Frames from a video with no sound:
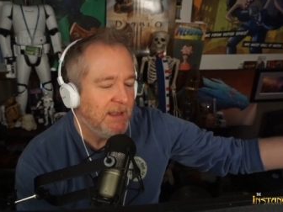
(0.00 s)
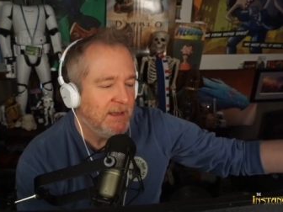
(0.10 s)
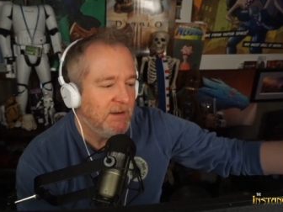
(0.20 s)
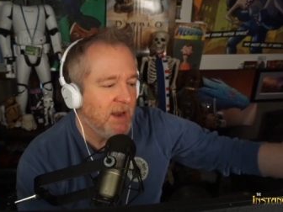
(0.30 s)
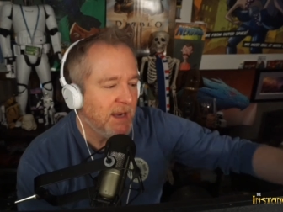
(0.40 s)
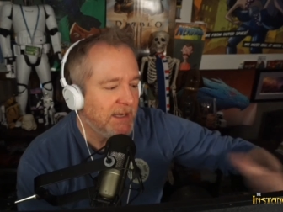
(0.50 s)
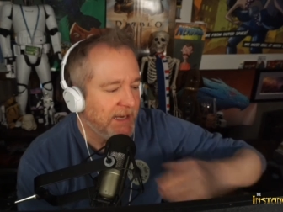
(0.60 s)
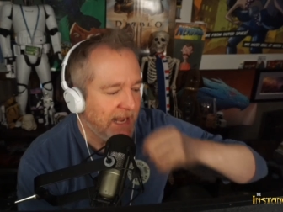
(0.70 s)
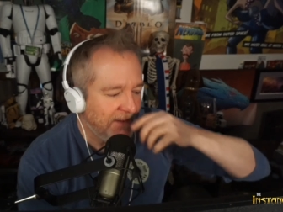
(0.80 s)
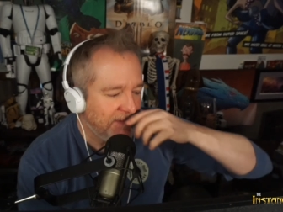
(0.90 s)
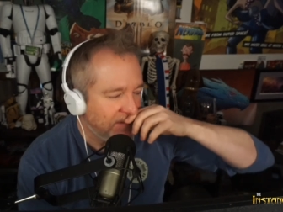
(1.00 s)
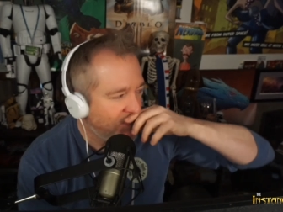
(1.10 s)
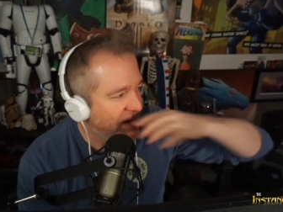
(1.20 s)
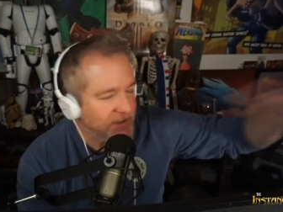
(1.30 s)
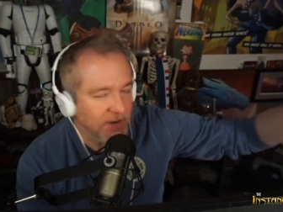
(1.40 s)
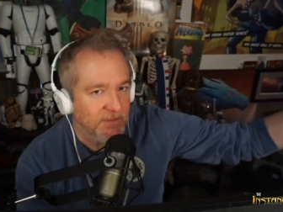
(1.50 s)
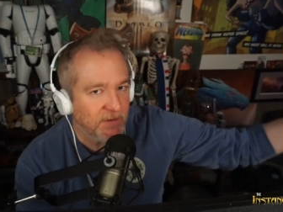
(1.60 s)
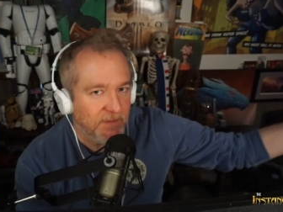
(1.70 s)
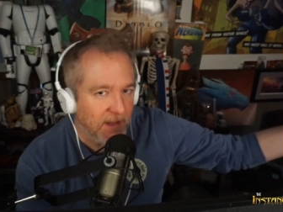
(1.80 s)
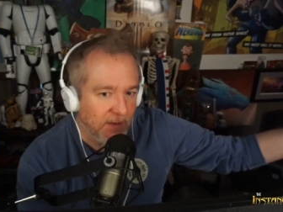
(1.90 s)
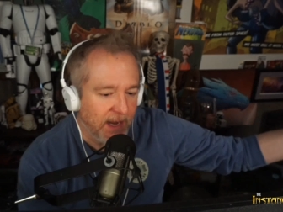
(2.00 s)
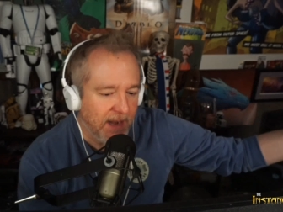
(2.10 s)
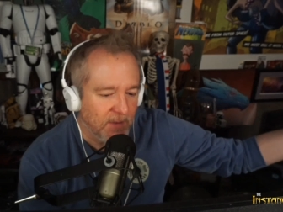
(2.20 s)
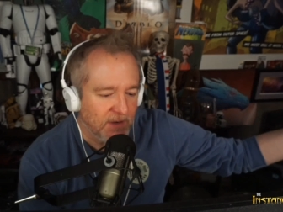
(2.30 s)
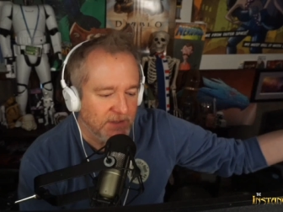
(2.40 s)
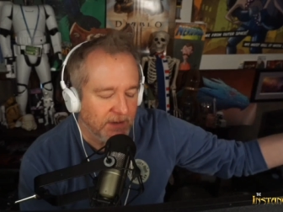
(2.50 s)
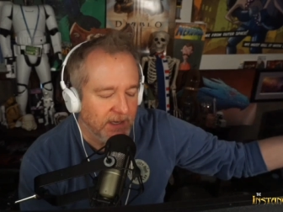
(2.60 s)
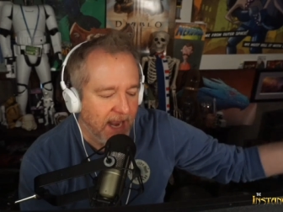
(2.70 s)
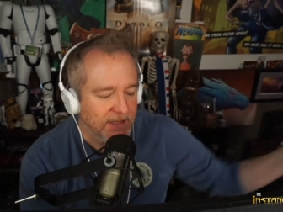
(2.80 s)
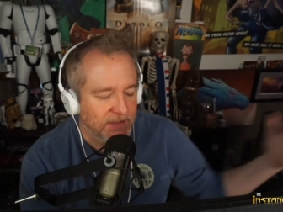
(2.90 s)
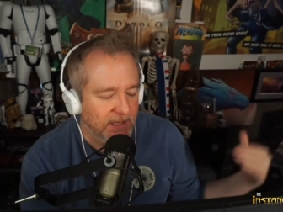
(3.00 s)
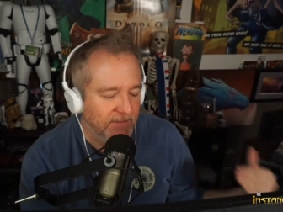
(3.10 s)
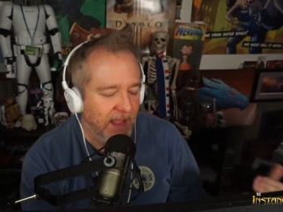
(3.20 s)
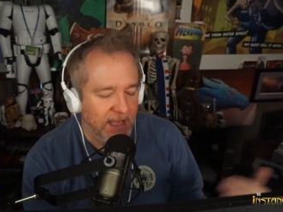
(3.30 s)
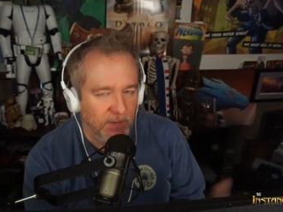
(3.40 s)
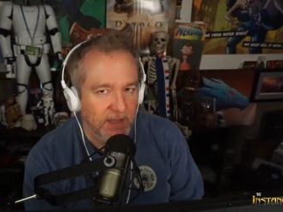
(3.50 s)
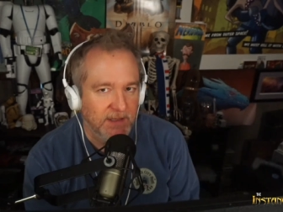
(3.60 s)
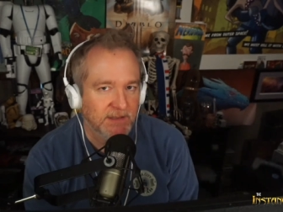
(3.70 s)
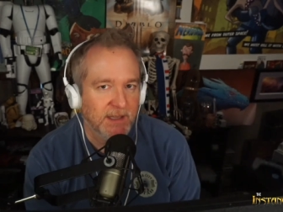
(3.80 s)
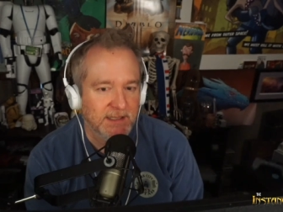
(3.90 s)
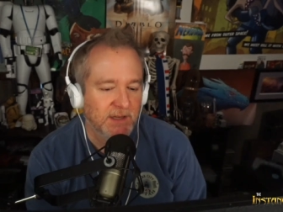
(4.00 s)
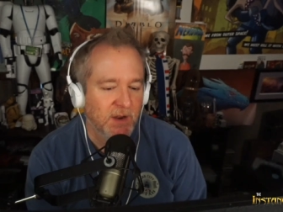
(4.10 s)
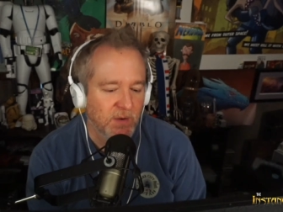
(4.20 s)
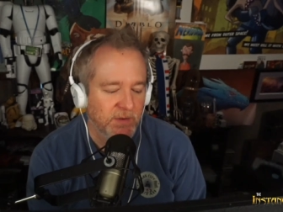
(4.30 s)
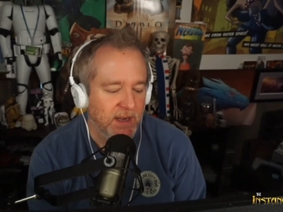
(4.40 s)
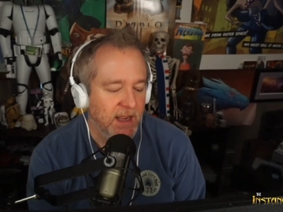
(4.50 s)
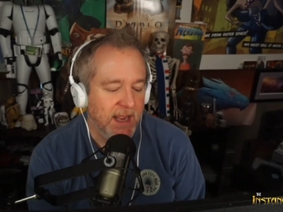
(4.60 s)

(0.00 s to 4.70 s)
You're not going to cave to the pressure of your fellow gamers. You're going to actually evaluate this on its own.